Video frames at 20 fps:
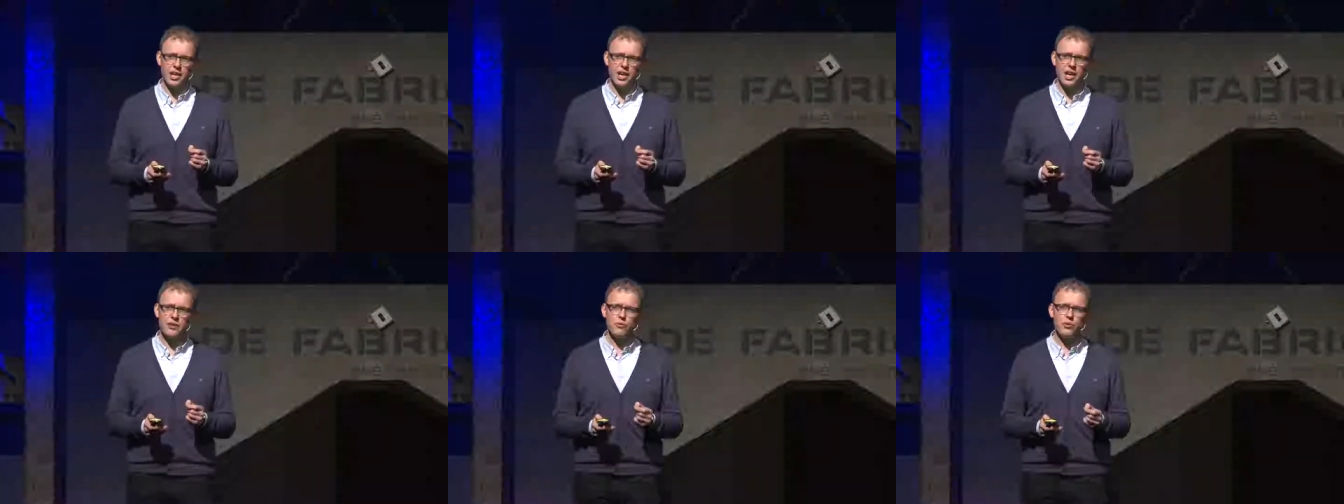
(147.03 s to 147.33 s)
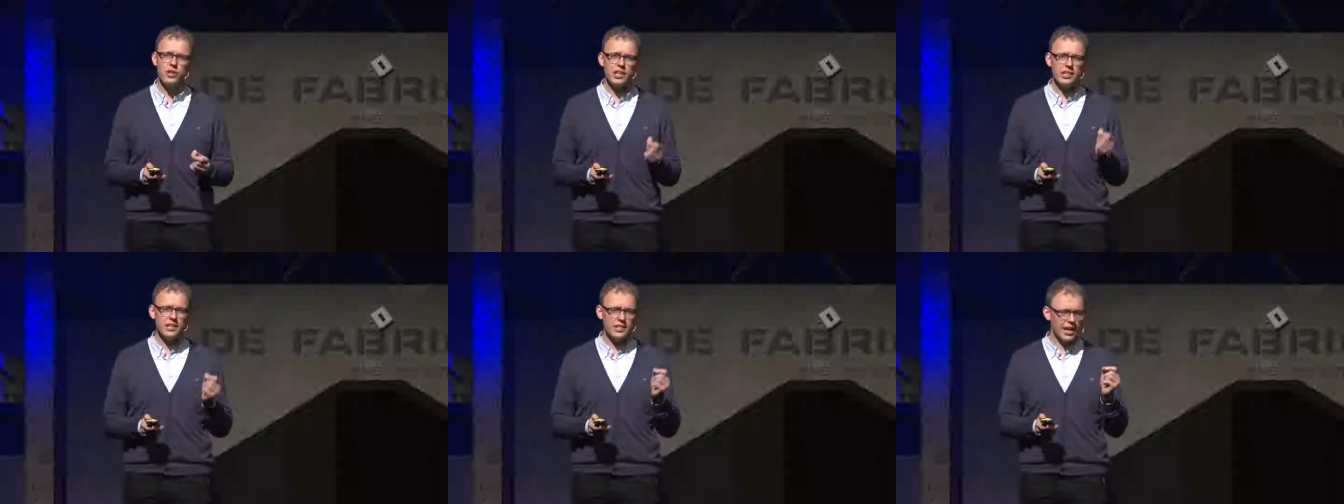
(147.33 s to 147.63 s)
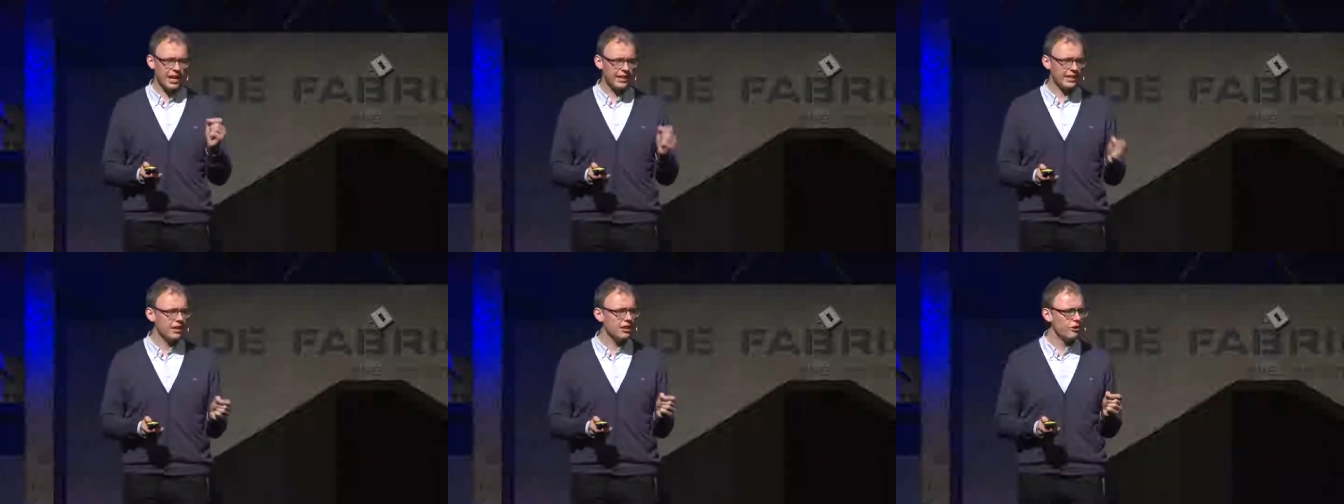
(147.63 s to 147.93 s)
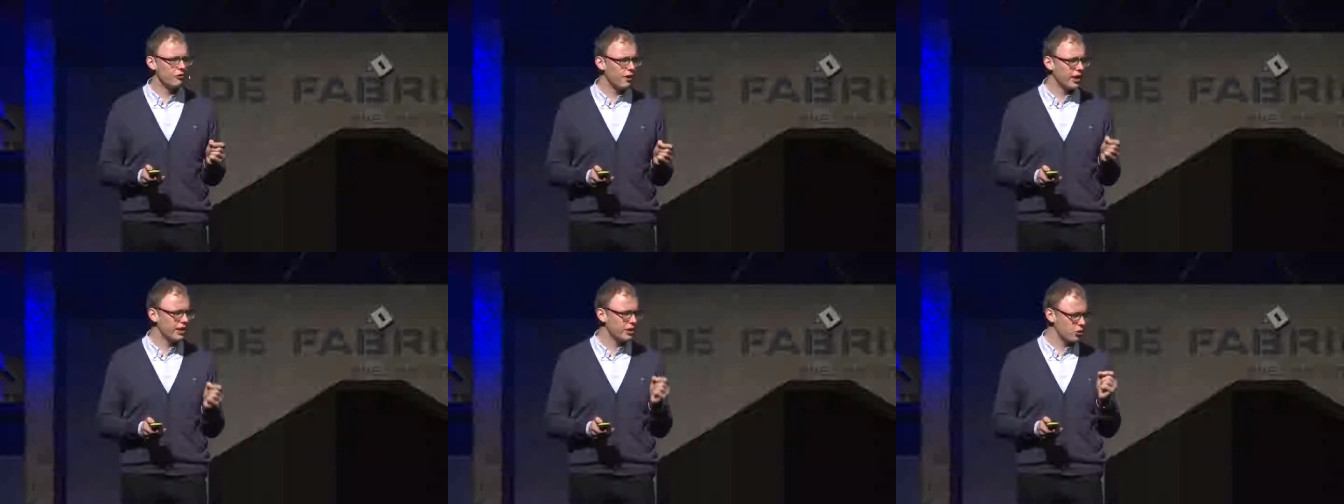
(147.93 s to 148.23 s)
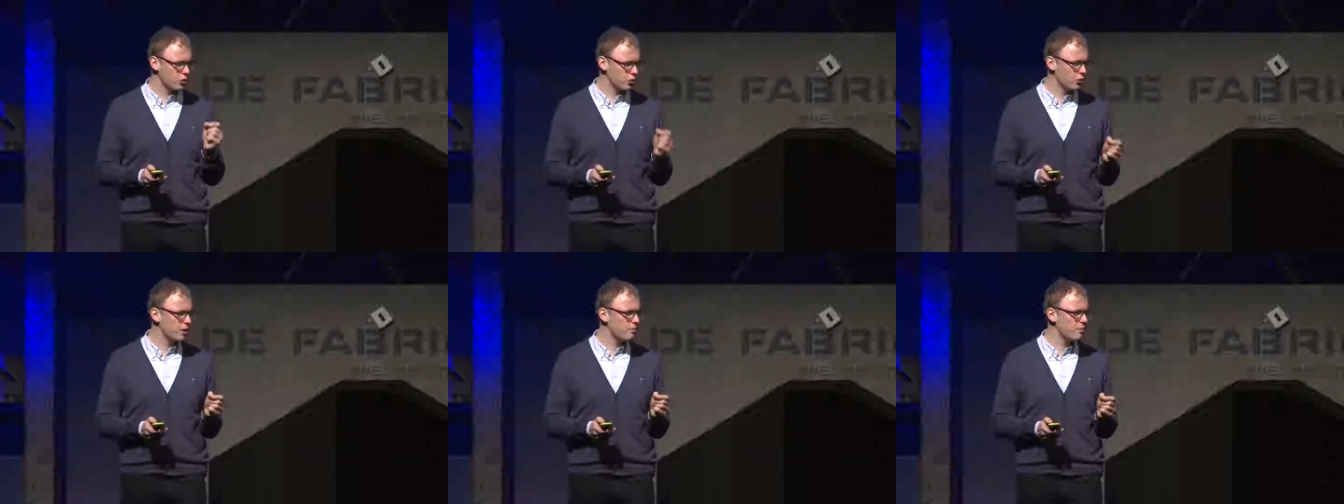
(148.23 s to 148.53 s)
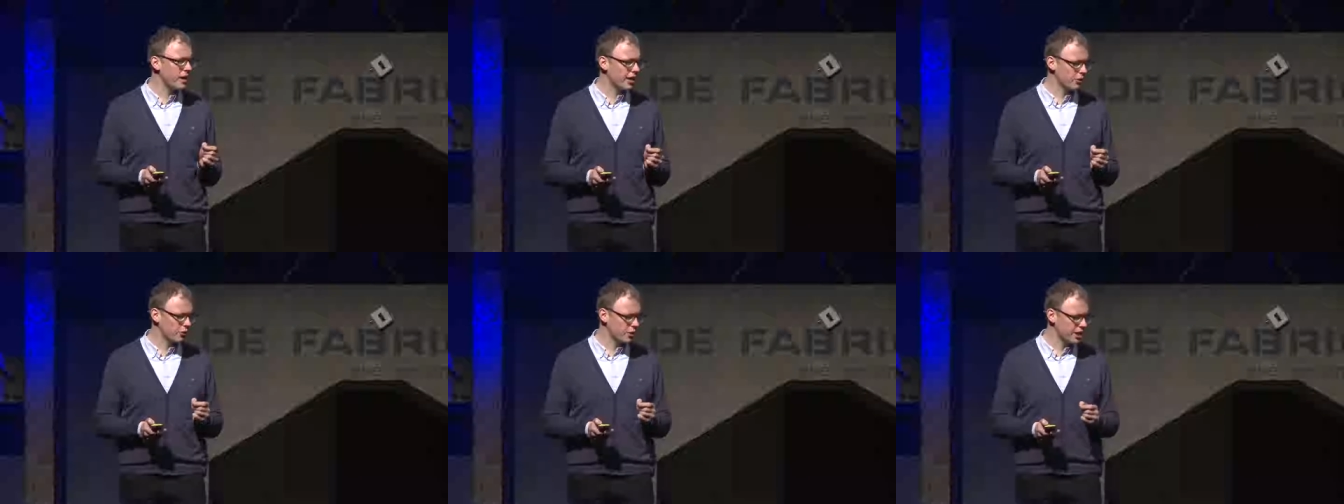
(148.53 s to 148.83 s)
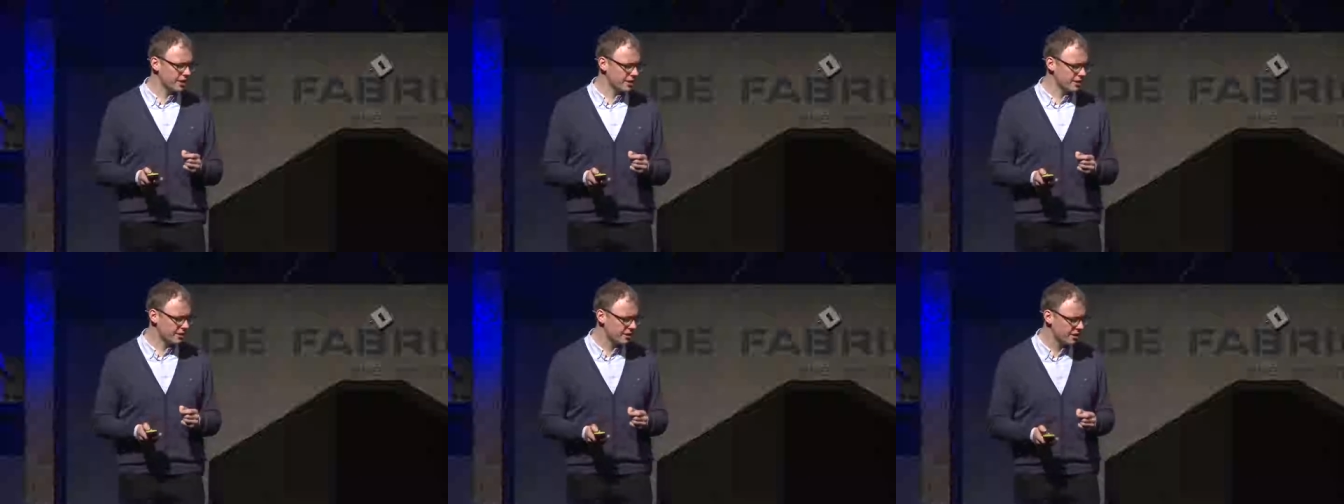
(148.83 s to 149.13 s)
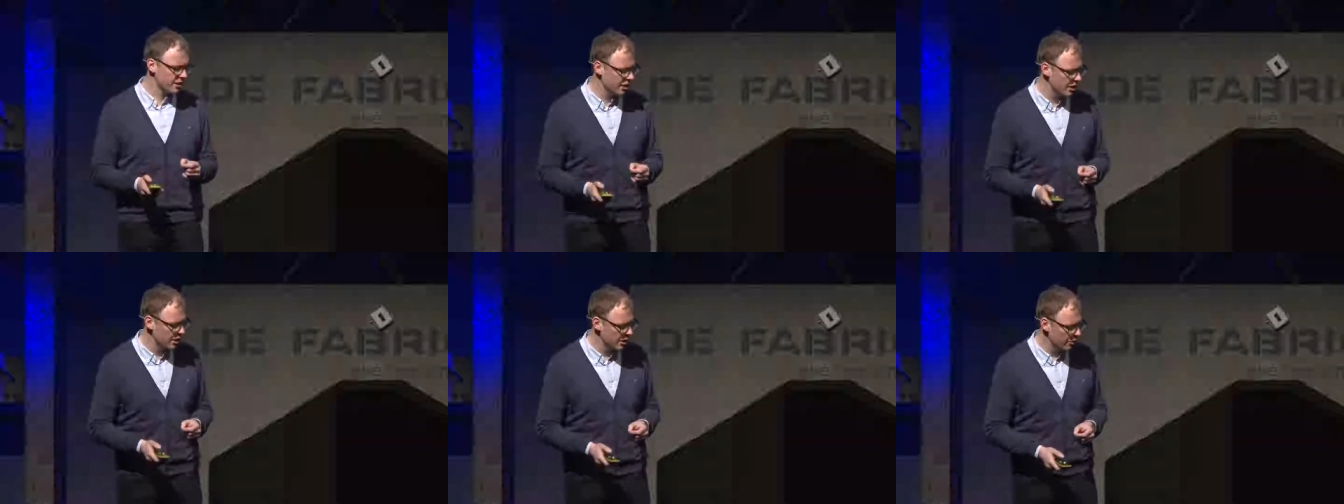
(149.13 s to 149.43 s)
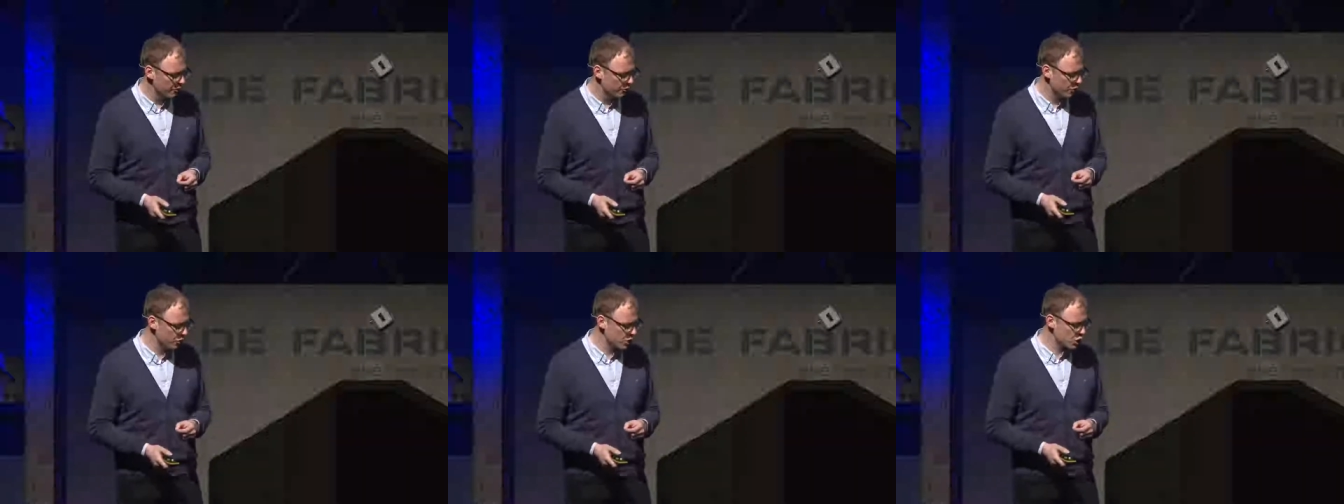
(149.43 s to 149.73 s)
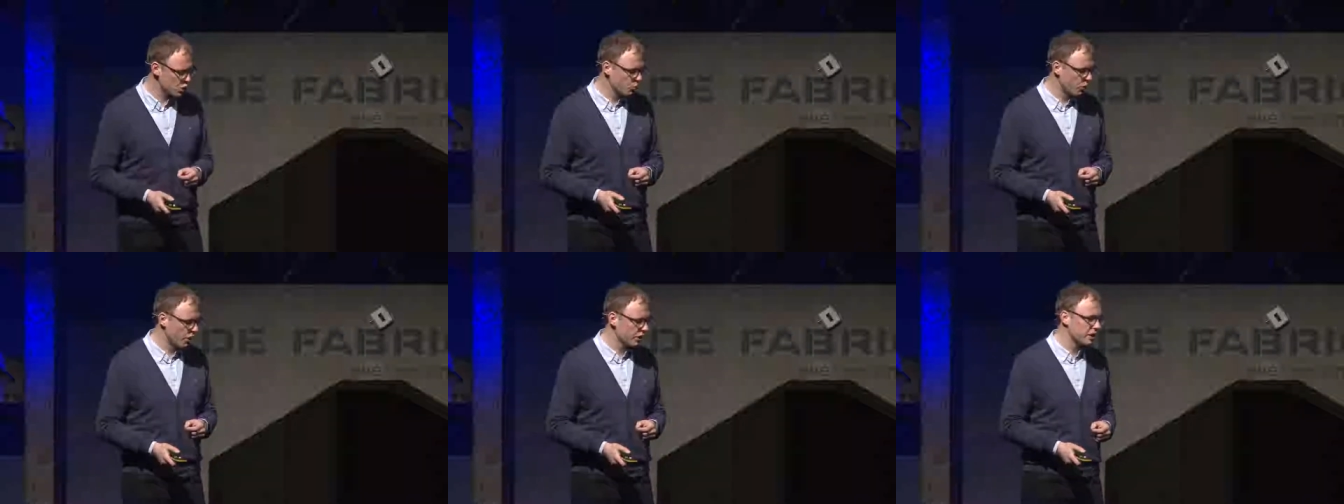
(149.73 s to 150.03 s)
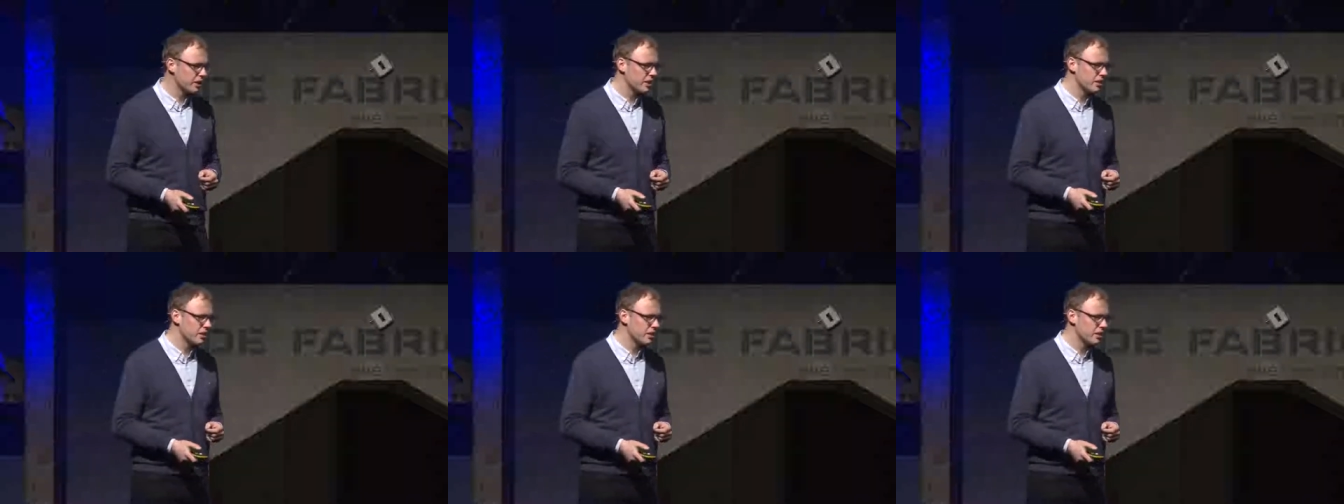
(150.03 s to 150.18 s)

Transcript: And we identified three main reasons. First one